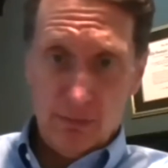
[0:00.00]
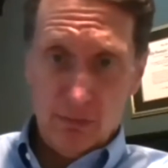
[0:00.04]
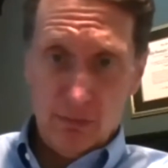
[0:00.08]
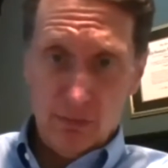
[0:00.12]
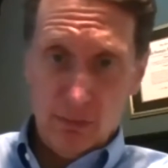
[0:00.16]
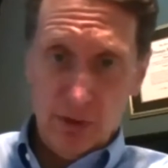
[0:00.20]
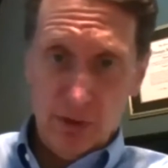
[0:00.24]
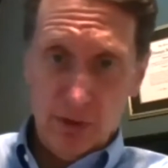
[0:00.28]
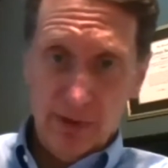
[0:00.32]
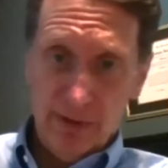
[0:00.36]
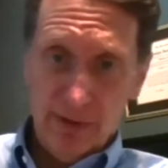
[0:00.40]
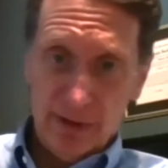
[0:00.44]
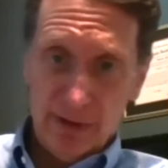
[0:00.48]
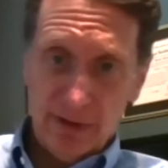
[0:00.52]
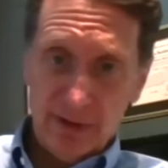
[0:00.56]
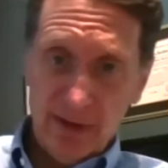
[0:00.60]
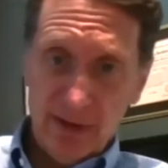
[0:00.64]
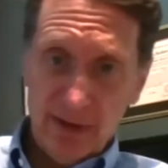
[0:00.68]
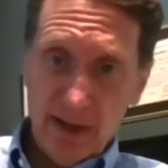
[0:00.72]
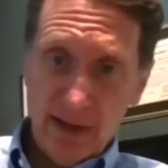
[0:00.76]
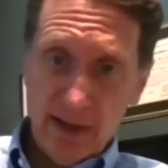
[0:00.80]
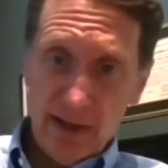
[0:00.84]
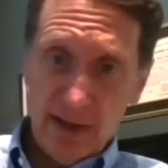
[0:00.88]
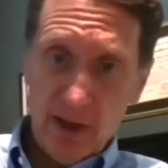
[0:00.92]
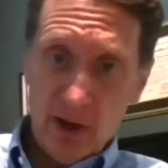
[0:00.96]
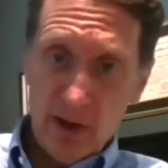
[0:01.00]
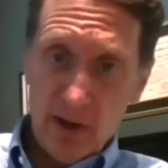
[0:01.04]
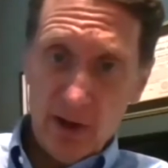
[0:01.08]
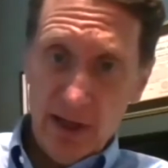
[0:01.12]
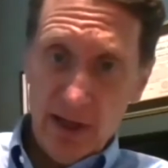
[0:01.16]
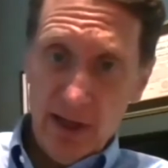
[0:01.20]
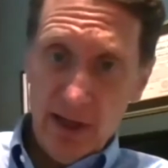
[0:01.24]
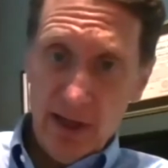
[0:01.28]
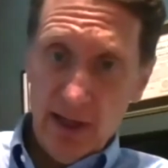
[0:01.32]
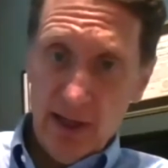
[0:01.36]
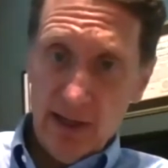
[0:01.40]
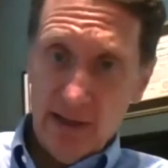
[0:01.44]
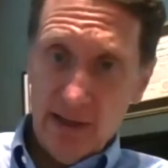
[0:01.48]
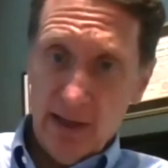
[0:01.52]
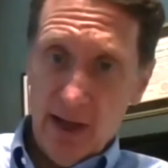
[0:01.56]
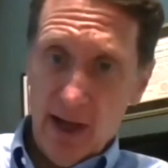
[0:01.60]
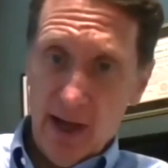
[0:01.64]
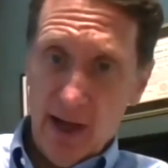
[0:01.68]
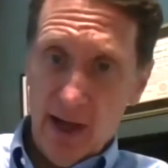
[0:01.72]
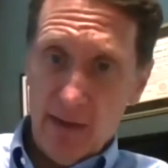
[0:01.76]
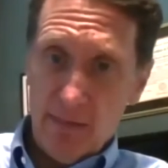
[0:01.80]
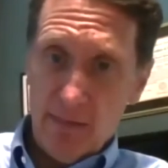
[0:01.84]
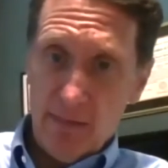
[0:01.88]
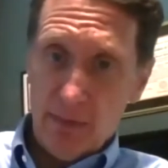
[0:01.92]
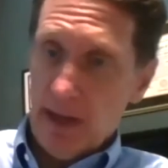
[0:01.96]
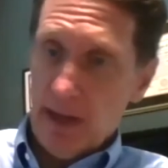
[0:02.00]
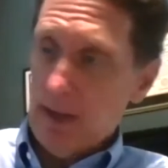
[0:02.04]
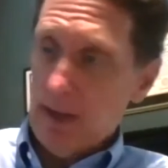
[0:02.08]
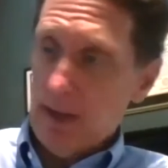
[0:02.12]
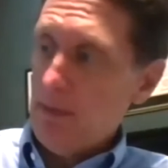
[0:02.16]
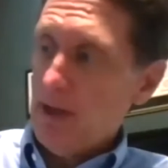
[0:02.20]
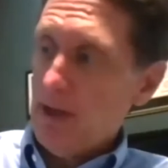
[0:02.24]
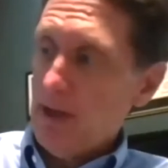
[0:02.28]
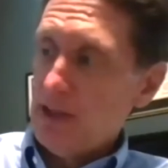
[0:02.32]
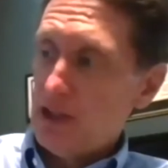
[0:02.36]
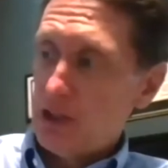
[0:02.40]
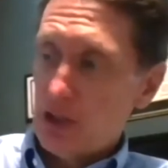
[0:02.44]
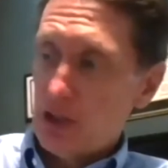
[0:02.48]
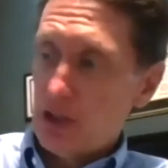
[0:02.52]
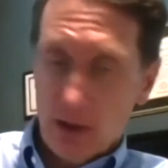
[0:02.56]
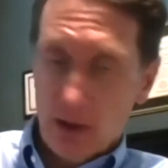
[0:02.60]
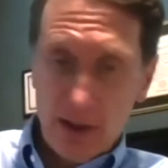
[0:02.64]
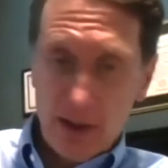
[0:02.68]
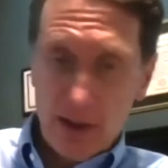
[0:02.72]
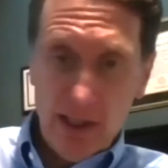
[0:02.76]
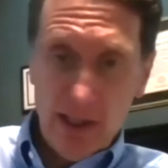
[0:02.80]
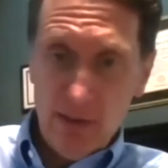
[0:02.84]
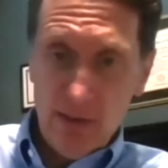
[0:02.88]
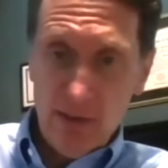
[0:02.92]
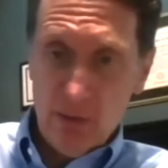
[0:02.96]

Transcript: We've extended Gardein in the plant-based jerky,